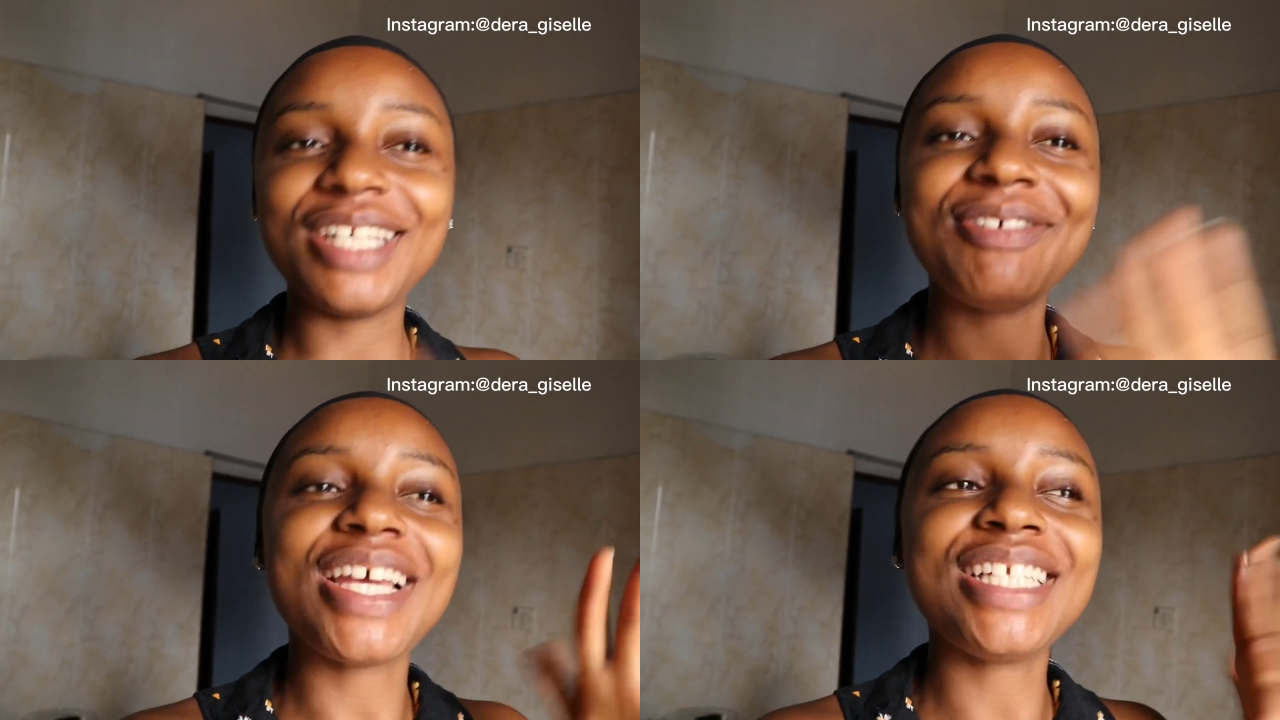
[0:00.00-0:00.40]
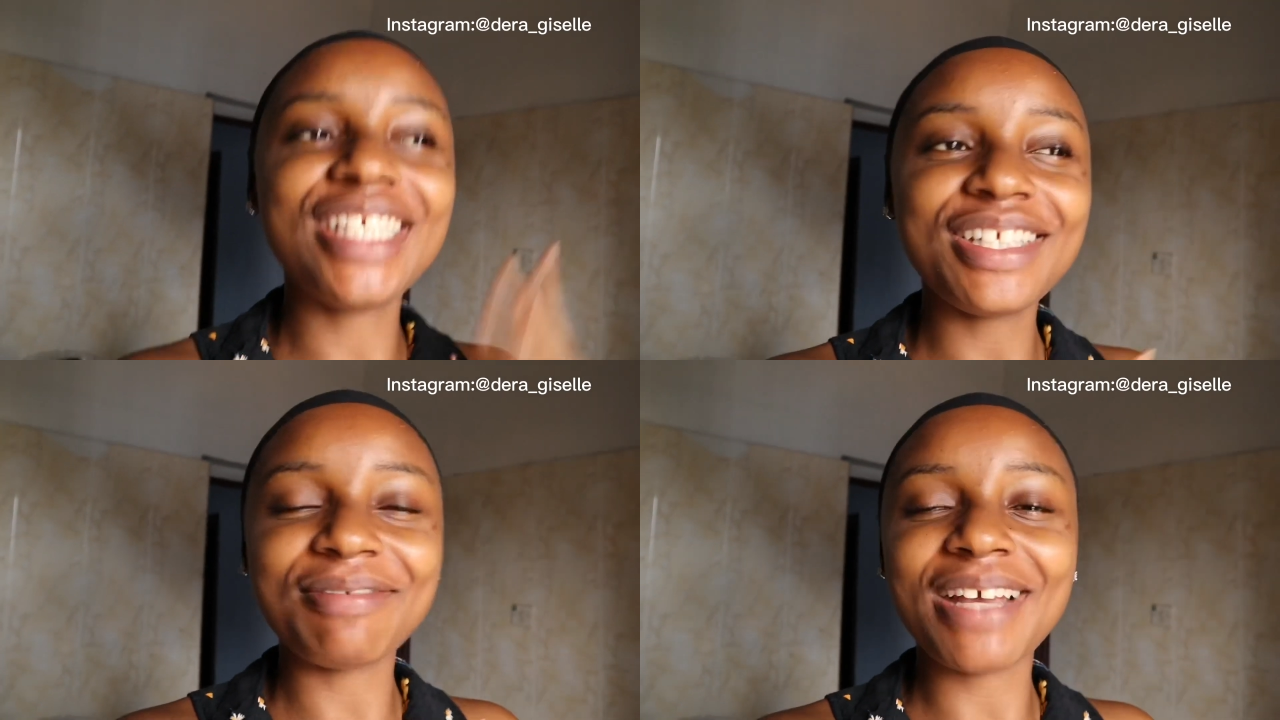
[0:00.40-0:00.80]
If you are
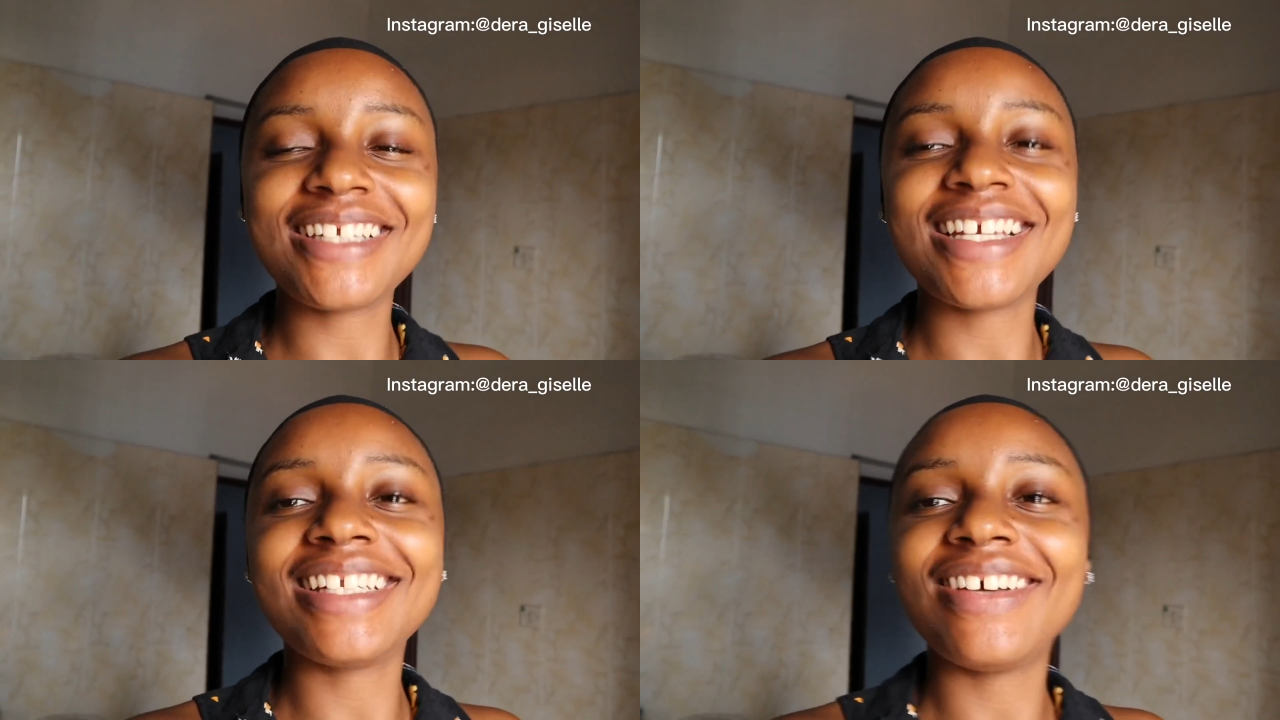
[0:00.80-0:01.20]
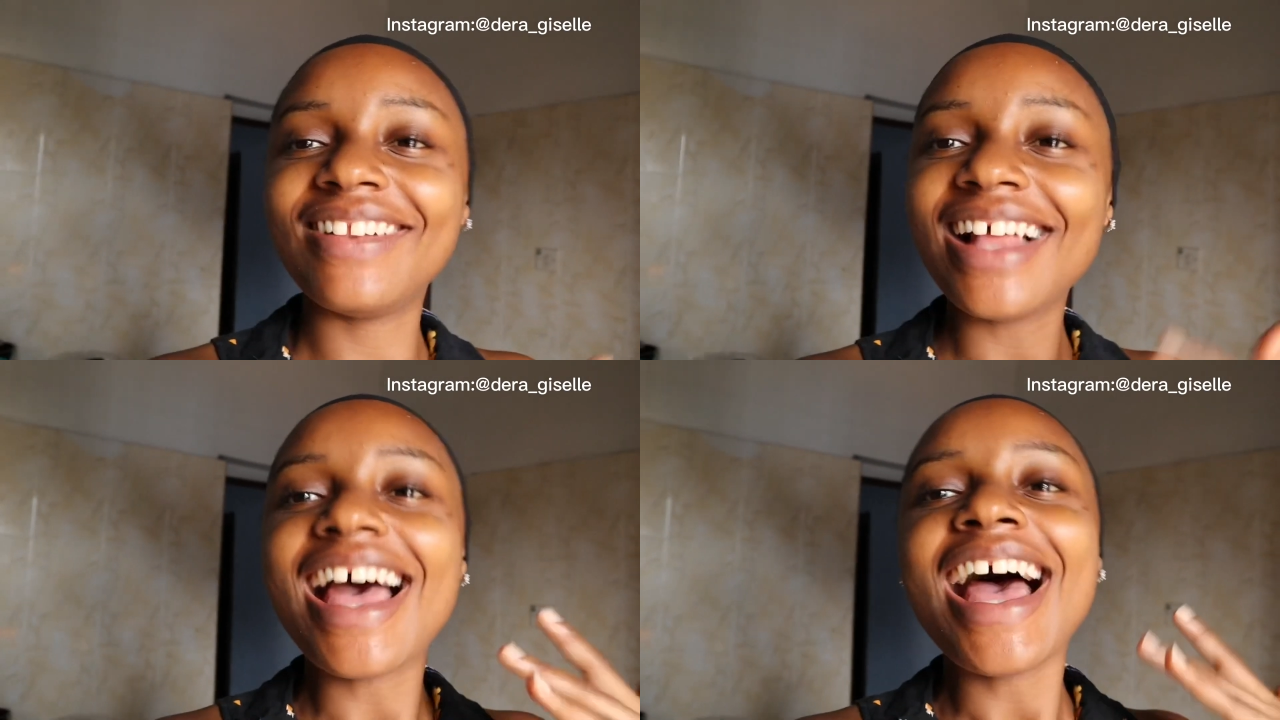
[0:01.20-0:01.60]
new to my
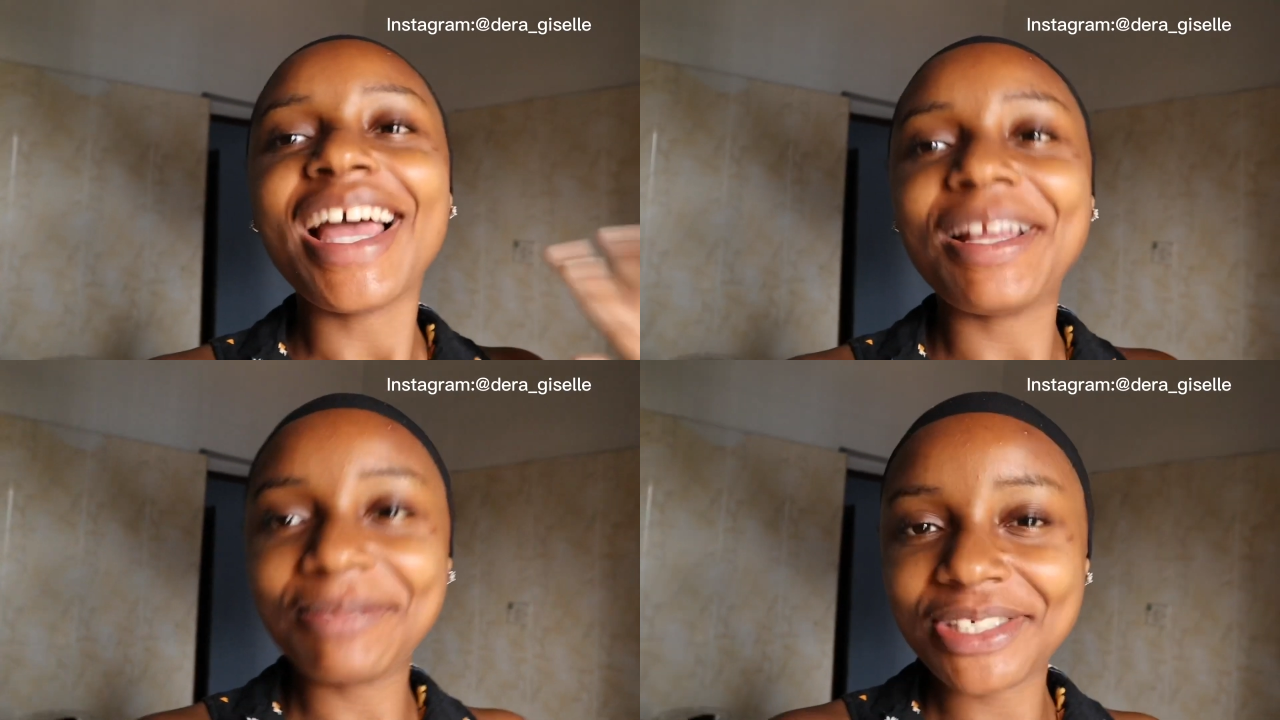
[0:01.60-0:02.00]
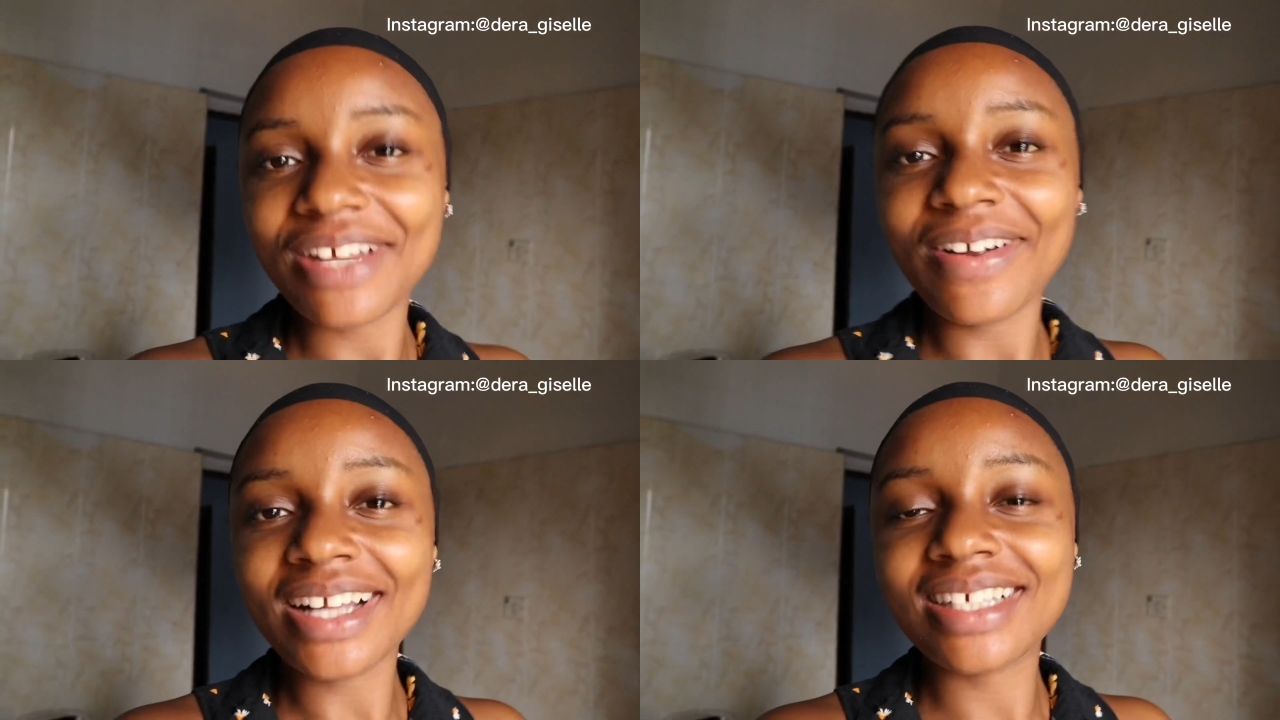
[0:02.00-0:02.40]
channel, I am
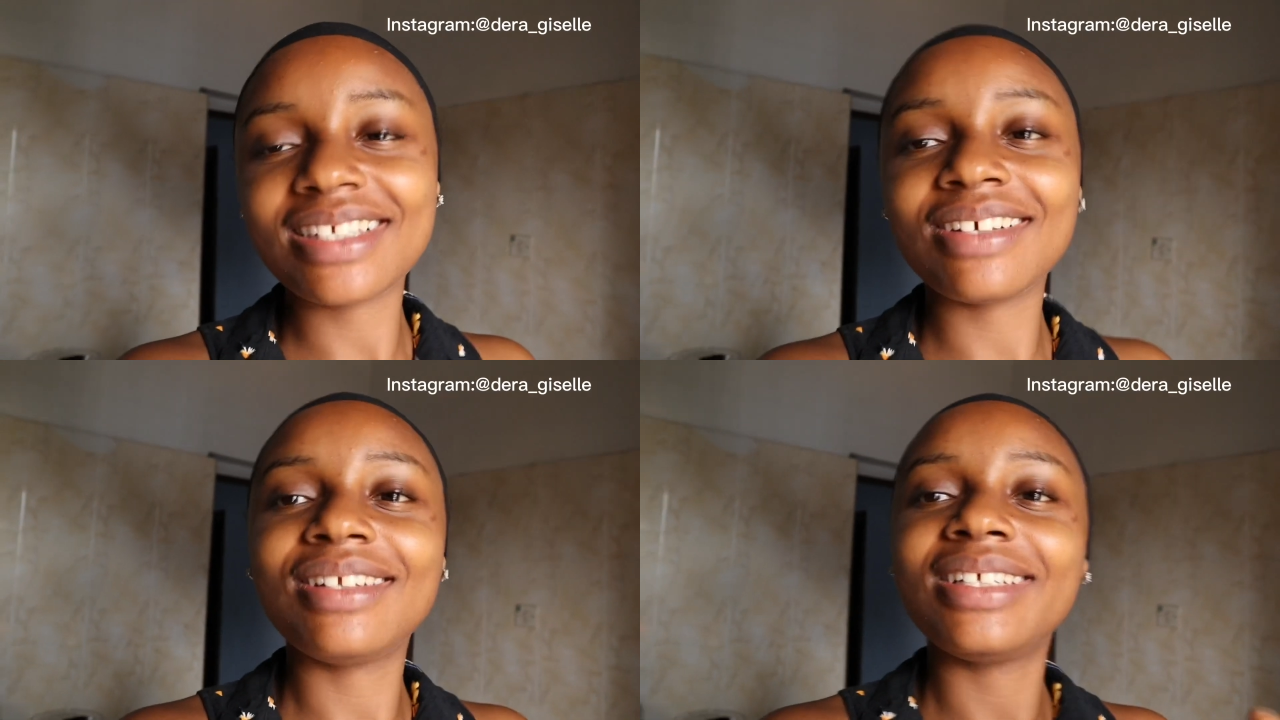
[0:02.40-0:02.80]
Chidera Giselle,